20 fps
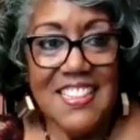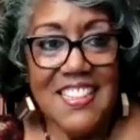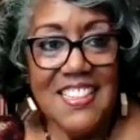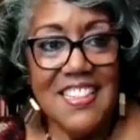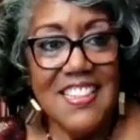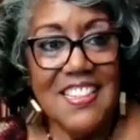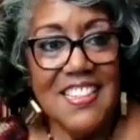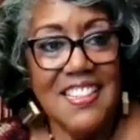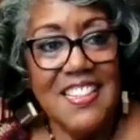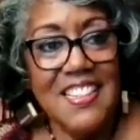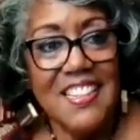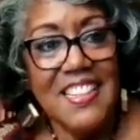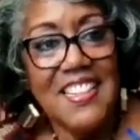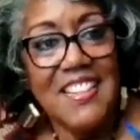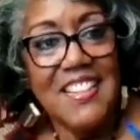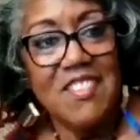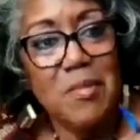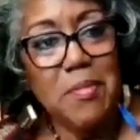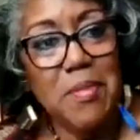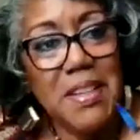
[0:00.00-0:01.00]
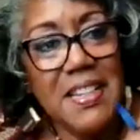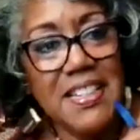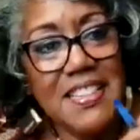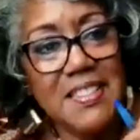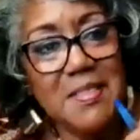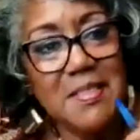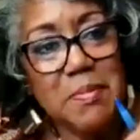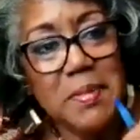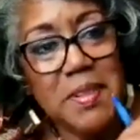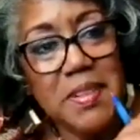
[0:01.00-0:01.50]
But yeah, it's
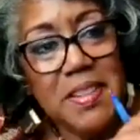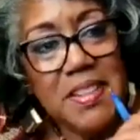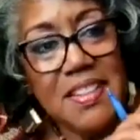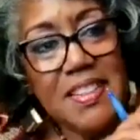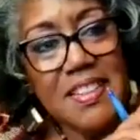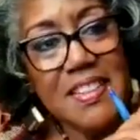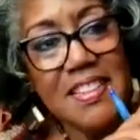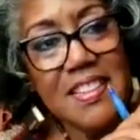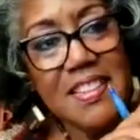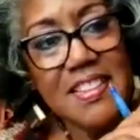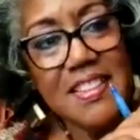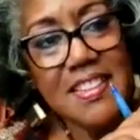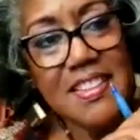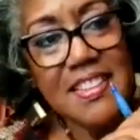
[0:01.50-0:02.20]
through Amazon. But